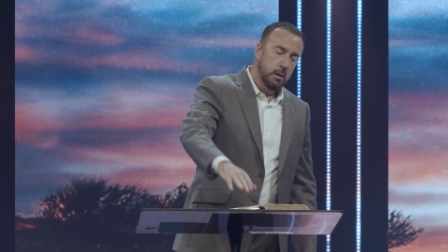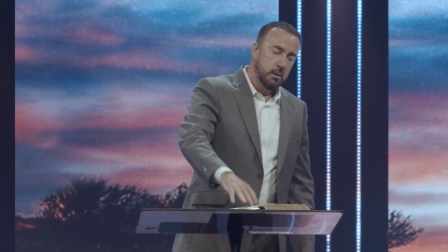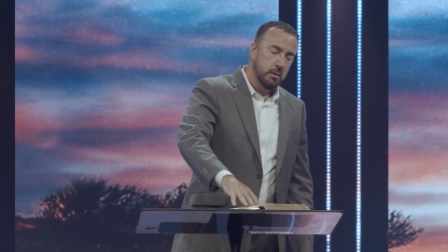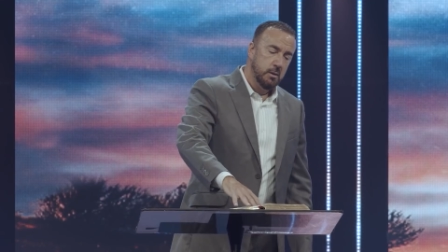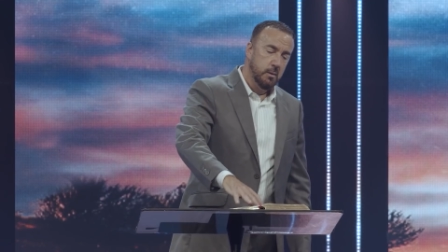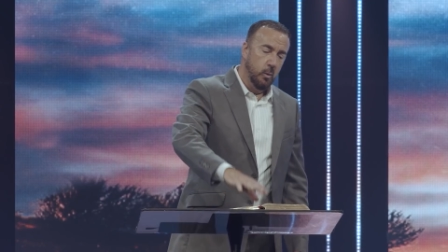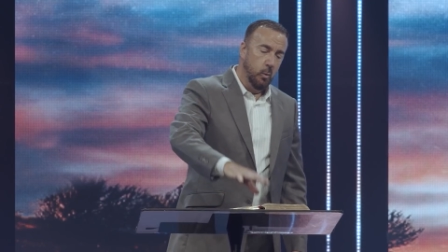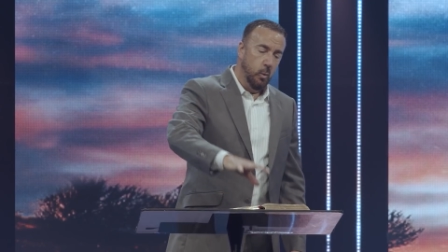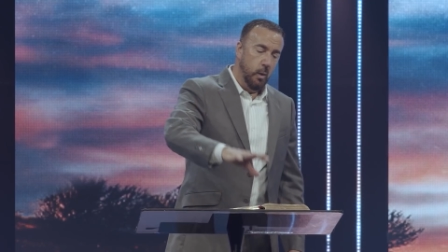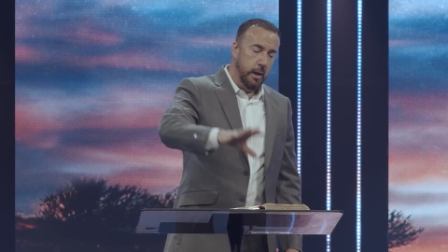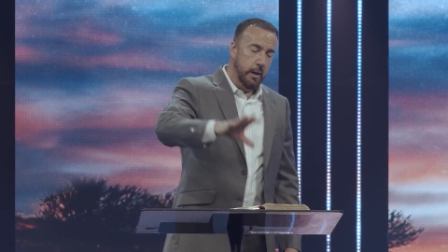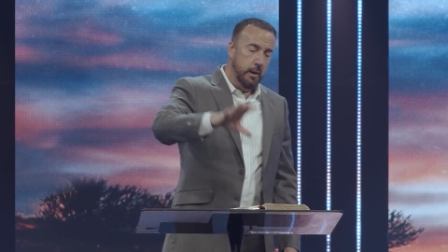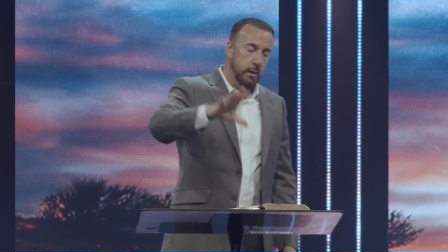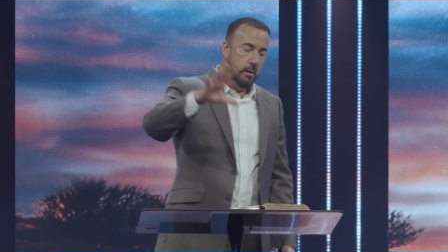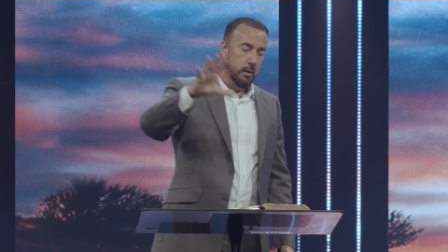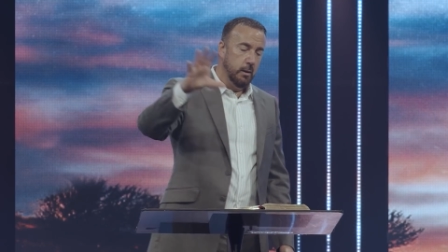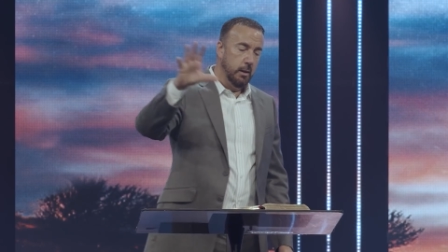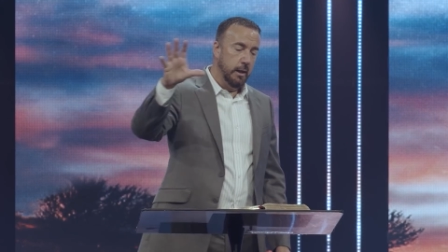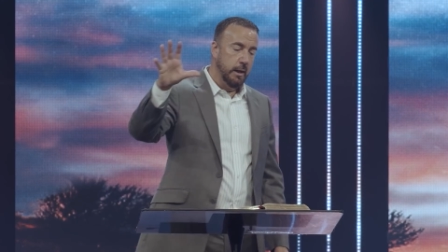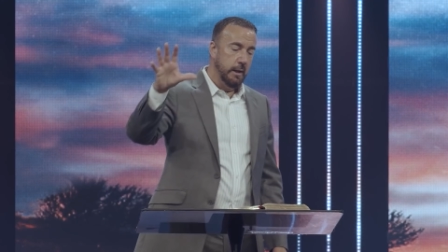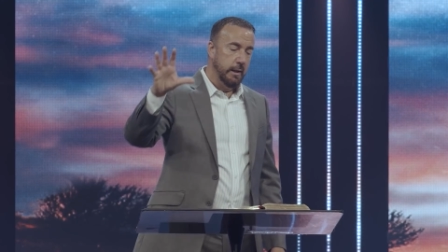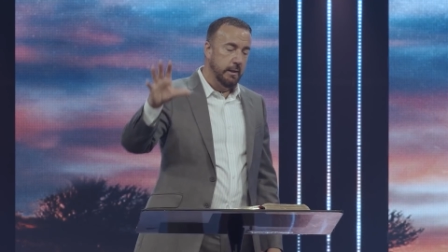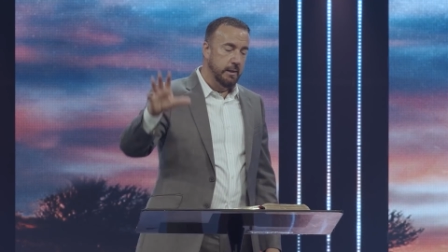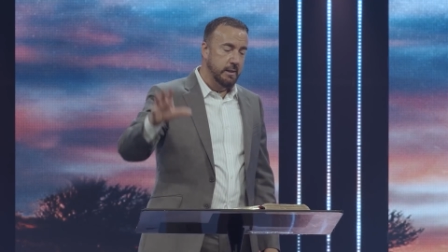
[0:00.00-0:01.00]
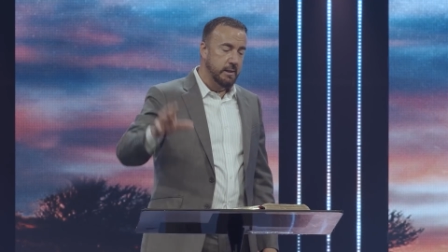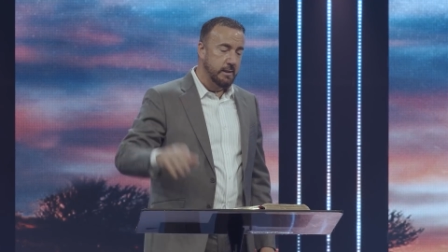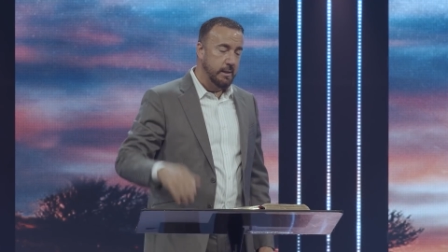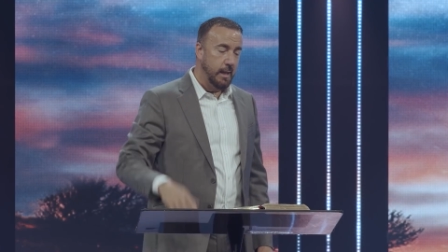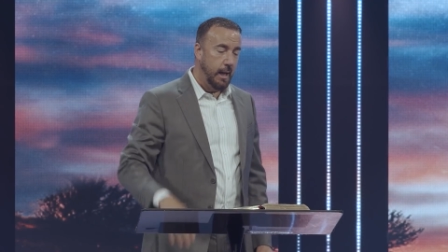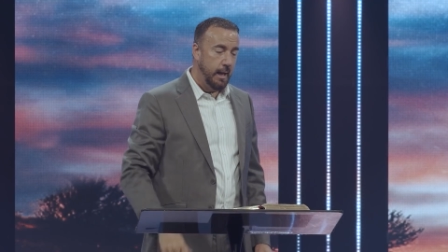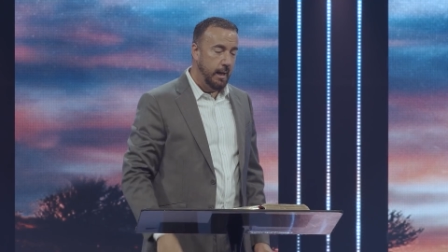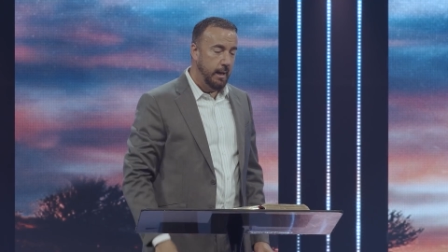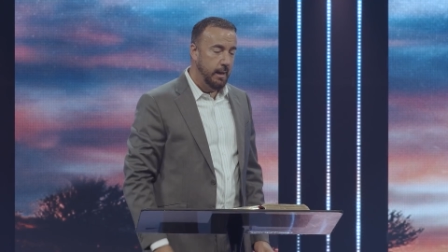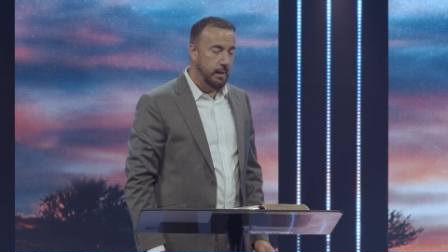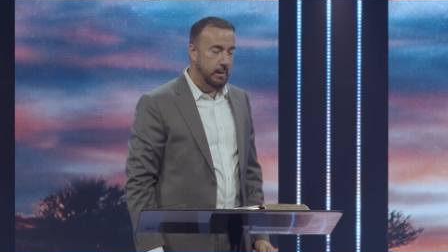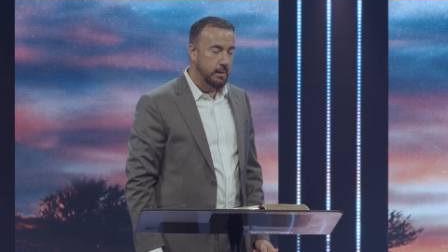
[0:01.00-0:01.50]
the whale in its
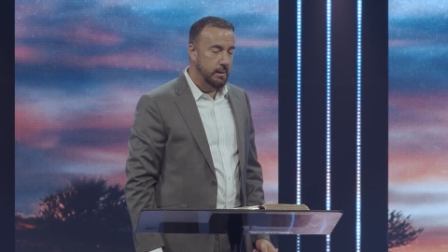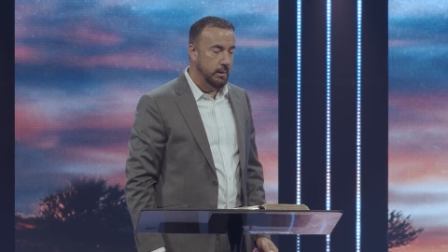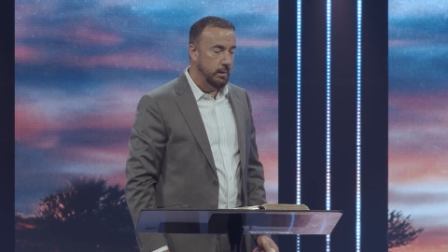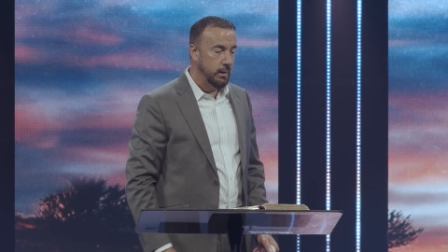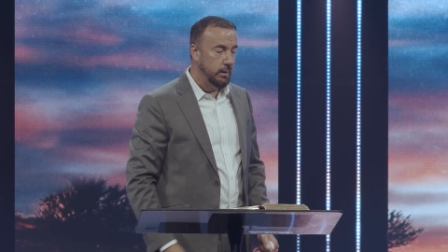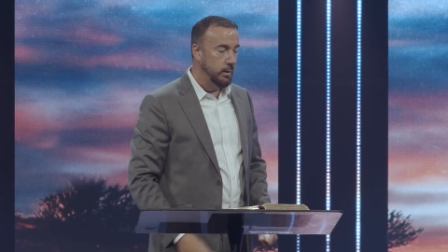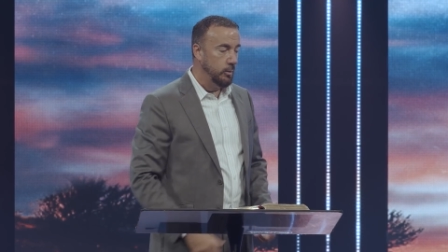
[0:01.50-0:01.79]
size and